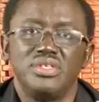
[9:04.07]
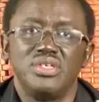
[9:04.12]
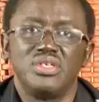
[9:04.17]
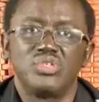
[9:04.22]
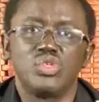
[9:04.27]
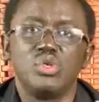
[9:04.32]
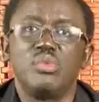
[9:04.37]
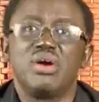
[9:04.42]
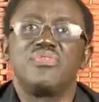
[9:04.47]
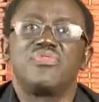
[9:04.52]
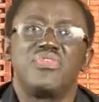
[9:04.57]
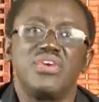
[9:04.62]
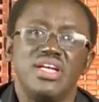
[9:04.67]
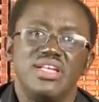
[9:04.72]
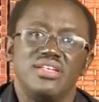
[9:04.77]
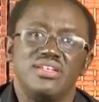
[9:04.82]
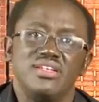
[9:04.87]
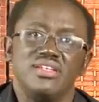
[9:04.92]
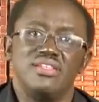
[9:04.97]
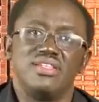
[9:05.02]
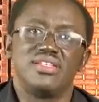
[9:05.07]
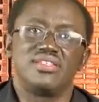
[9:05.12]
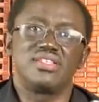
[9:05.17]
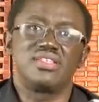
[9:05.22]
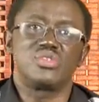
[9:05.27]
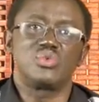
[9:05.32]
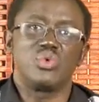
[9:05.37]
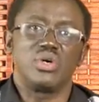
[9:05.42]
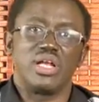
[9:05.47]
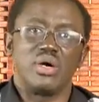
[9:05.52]
So my friend, this
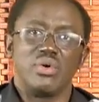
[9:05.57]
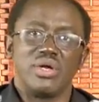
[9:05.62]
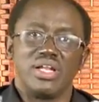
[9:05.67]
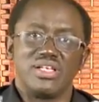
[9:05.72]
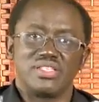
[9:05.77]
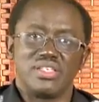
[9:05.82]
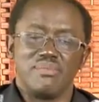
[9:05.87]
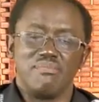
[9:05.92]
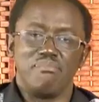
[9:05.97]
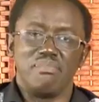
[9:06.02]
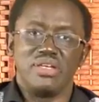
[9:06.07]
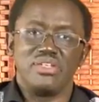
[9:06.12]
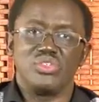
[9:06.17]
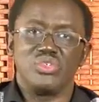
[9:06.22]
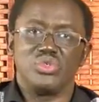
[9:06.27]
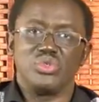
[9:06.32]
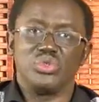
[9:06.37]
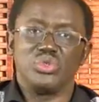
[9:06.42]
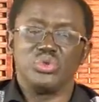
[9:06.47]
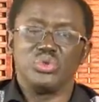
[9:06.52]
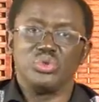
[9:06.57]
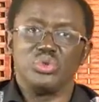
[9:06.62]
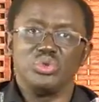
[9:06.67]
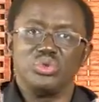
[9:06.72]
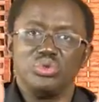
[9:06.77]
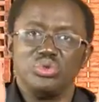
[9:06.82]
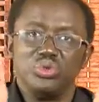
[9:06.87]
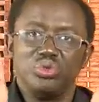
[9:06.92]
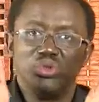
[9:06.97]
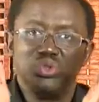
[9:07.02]
is what I want to submit to you
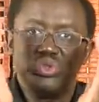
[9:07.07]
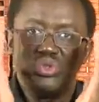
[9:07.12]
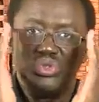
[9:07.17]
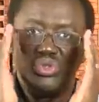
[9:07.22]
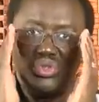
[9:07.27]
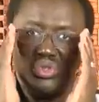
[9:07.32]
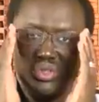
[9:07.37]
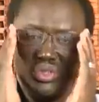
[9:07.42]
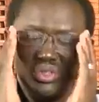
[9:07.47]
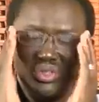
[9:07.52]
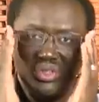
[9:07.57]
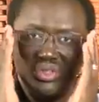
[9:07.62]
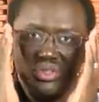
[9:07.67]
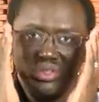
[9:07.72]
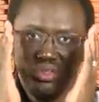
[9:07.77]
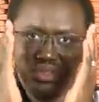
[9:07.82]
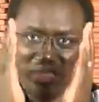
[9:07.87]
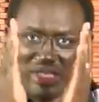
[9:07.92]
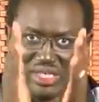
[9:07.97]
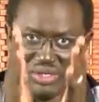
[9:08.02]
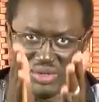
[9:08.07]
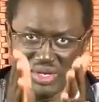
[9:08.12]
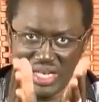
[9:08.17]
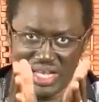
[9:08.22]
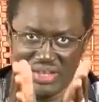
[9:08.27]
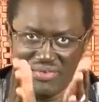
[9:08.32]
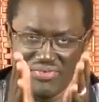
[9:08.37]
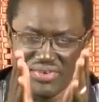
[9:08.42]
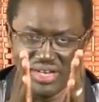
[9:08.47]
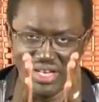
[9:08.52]
in your
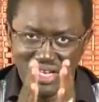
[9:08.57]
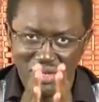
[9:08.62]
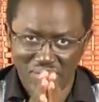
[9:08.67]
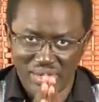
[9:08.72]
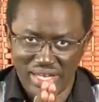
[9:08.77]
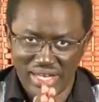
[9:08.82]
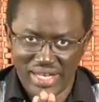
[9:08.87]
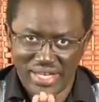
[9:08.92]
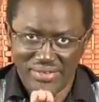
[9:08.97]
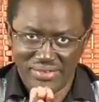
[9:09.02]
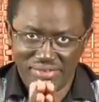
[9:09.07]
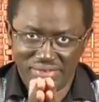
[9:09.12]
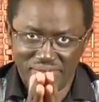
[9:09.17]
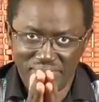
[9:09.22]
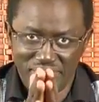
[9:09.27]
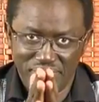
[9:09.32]
life and in my life.